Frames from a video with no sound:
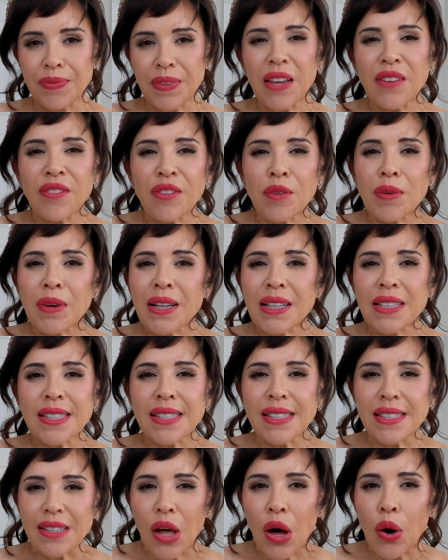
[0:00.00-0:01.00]
Even when
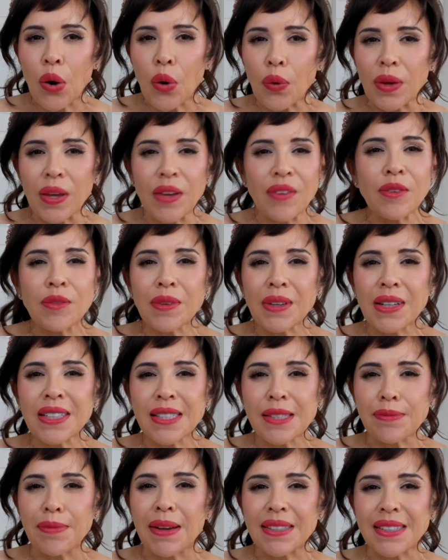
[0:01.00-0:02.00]
it's slow, even when
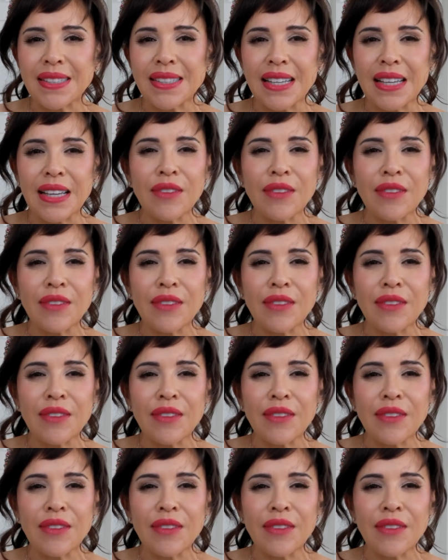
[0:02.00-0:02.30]
it's messy,